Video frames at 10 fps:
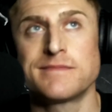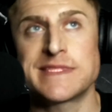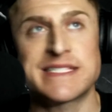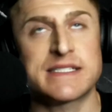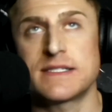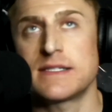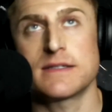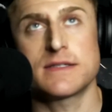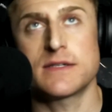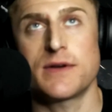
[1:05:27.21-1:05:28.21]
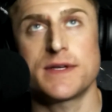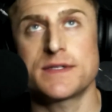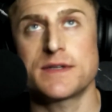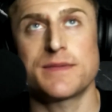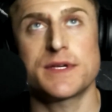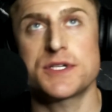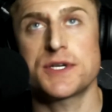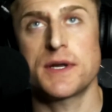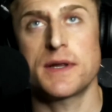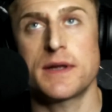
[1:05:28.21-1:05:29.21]
I could still so easily be a
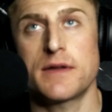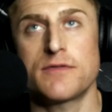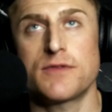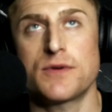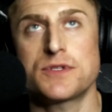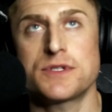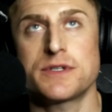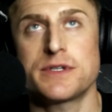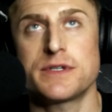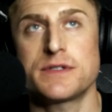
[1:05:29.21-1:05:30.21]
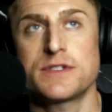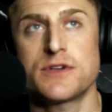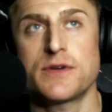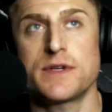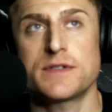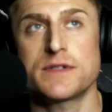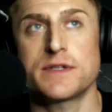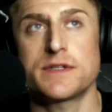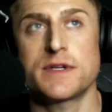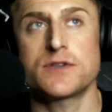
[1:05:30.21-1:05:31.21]
shithead, unfortunately, and so easily
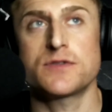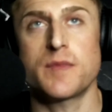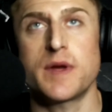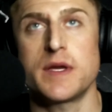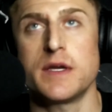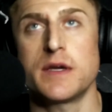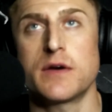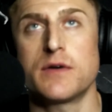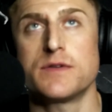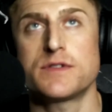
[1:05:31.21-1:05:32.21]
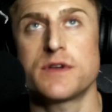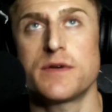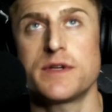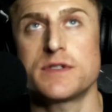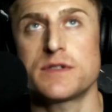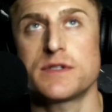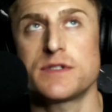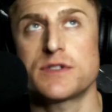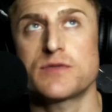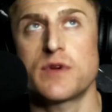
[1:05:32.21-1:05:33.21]
in touch with my ego, and so easily
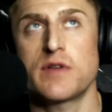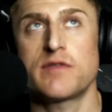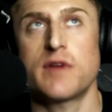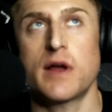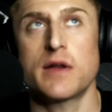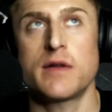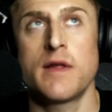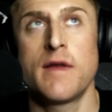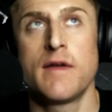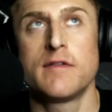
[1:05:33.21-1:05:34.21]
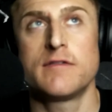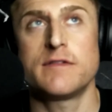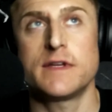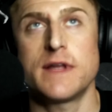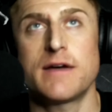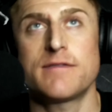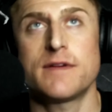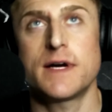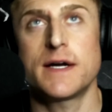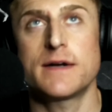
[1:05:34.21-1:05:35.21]
just want to fucking feed that
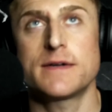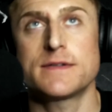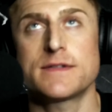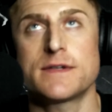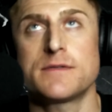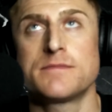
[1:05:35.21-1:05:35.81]
fire, and so